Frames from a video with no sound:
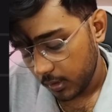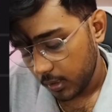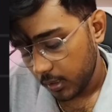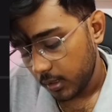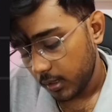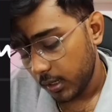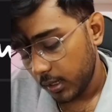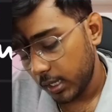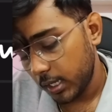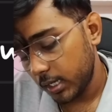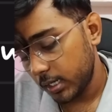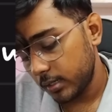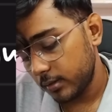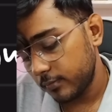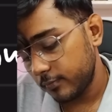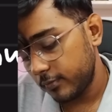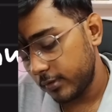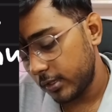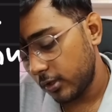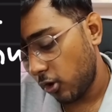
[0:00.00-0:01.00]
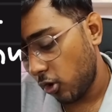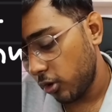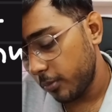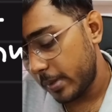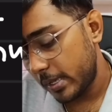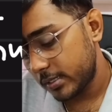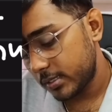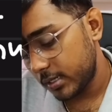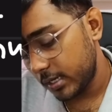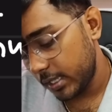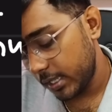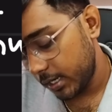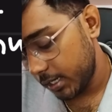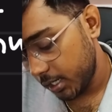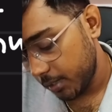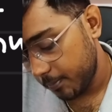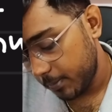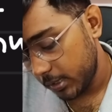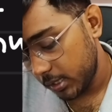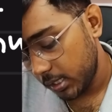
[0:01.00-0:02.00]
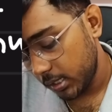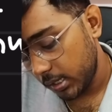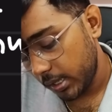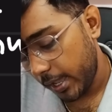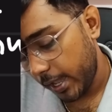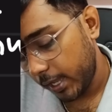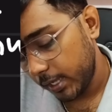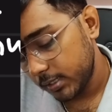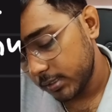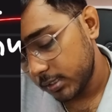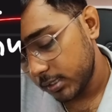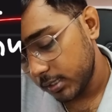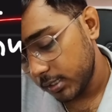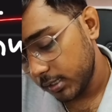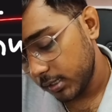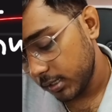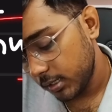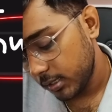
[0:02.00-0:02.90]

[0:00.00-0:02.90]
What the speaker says: And we obviously end up in the answer,